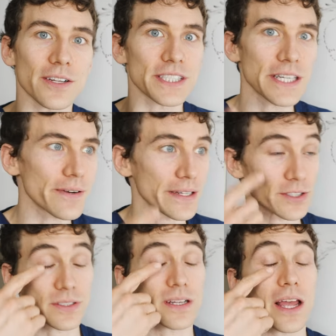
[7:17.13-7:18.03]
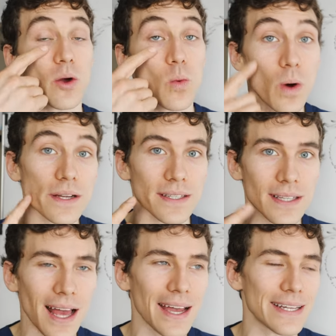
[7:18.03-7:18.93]
are tearing just on like one
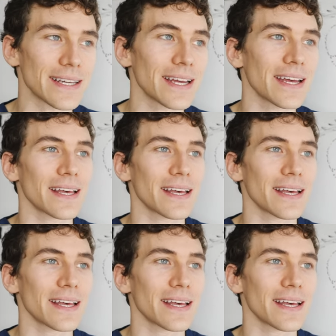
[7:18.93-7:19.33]
side,